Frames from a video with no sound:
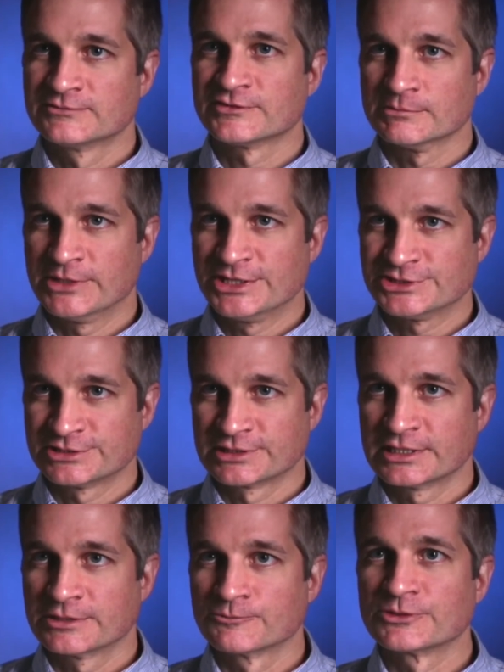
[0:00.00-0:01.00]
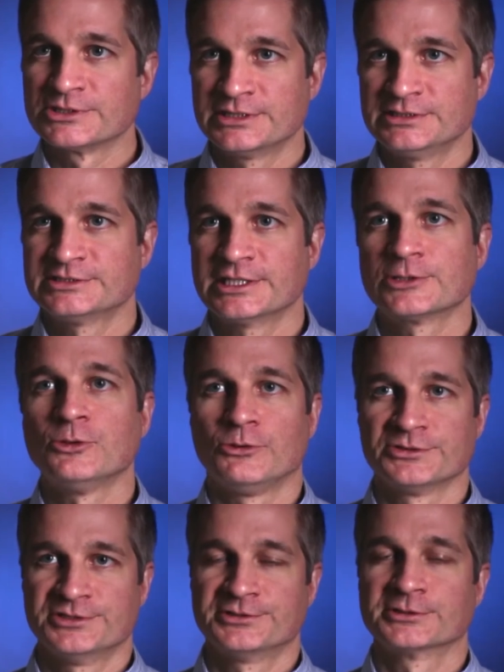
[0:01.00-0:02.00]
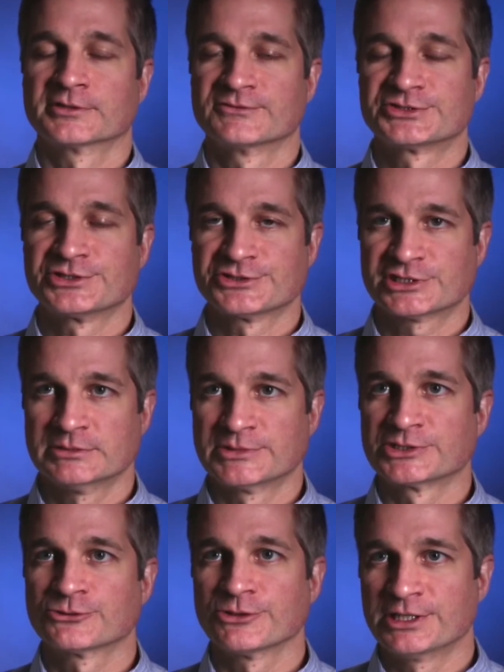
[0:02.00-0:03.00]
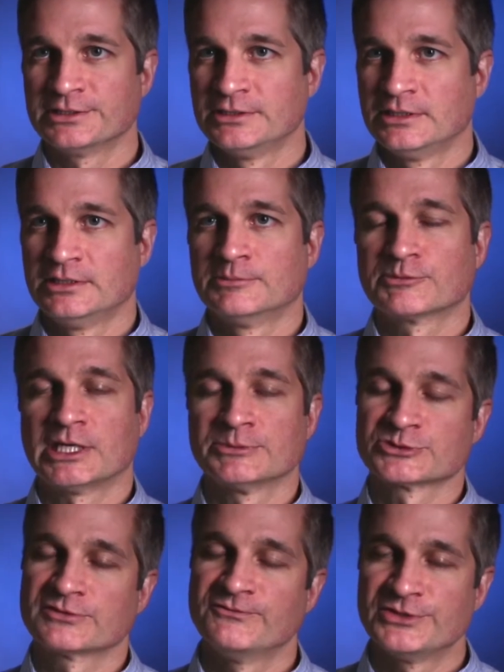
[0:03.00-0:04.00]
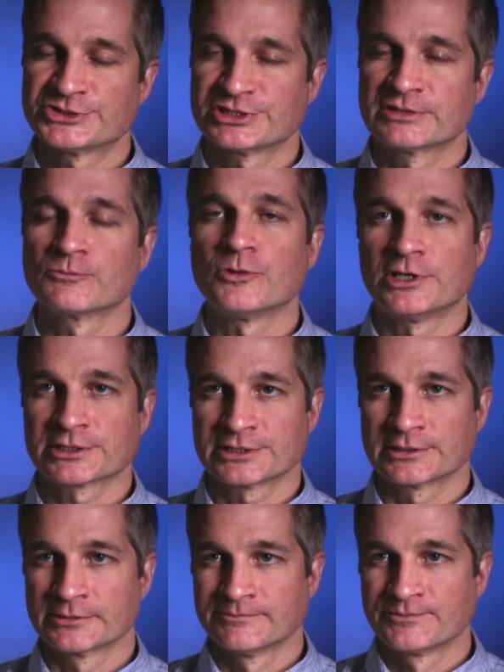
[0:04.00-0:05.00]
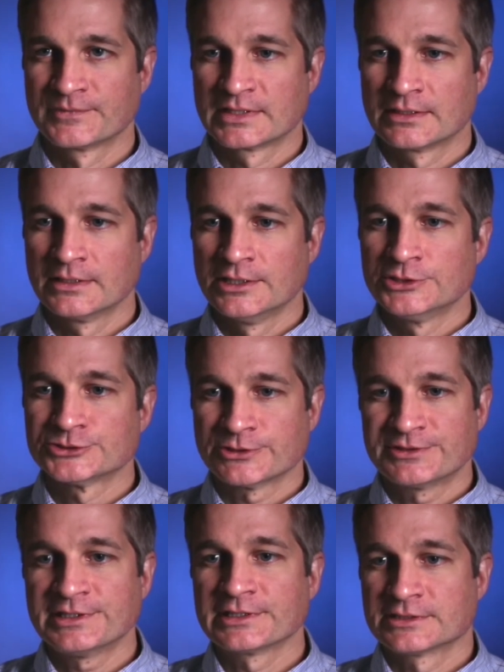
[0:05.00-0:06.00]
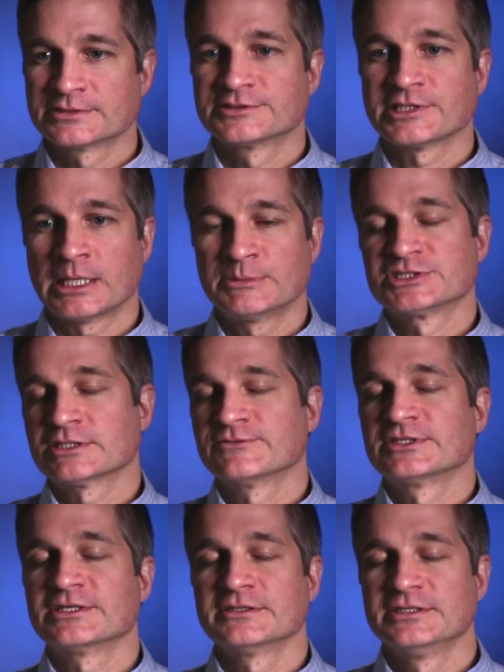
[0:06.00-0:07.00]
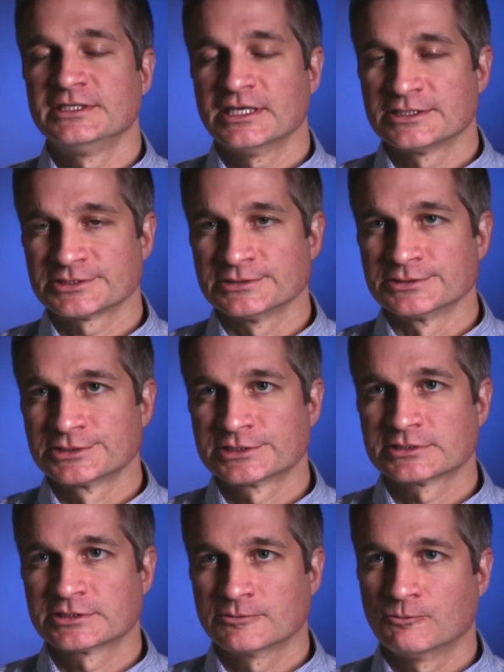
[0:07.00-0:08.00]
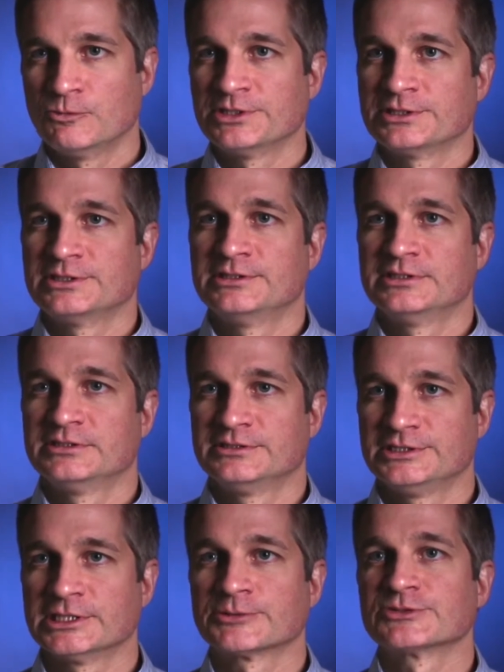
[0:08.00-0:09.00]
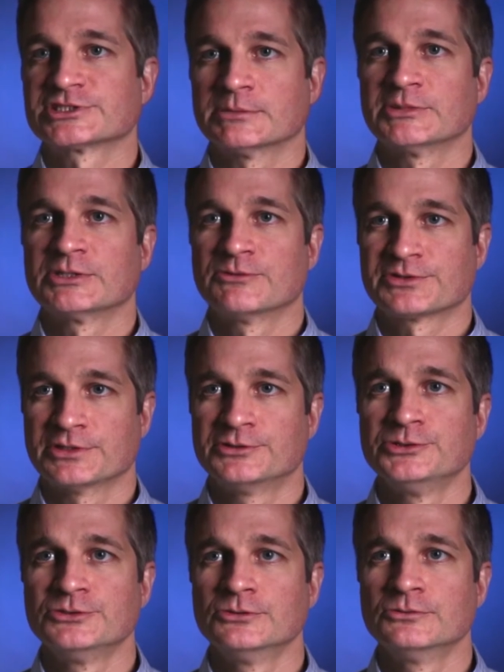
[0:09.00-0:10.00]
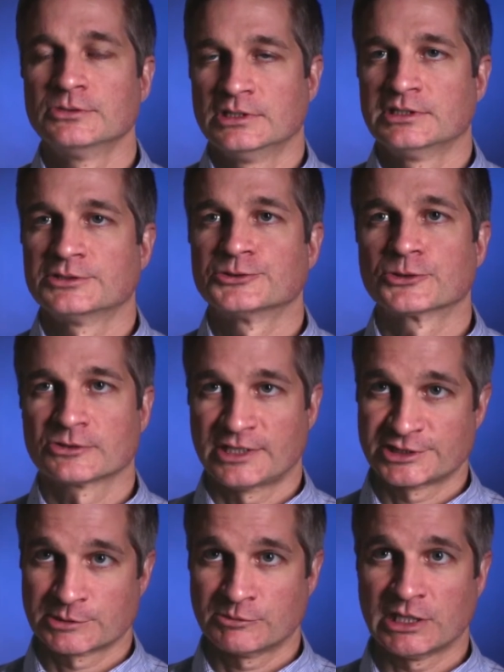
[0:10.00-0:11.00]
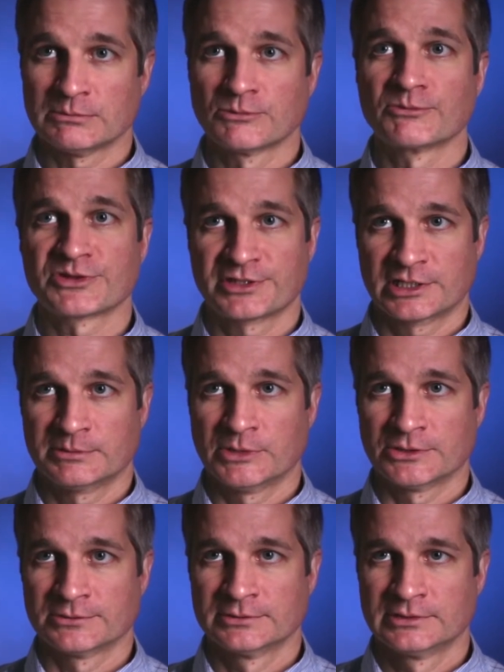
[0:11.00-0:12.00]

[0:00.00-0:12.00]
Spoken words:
inflammation can really take hold of the nervous system and create problems with vision and walking. So I think time is of the essence when dealing with somebody with a new neurologic problem with NMO.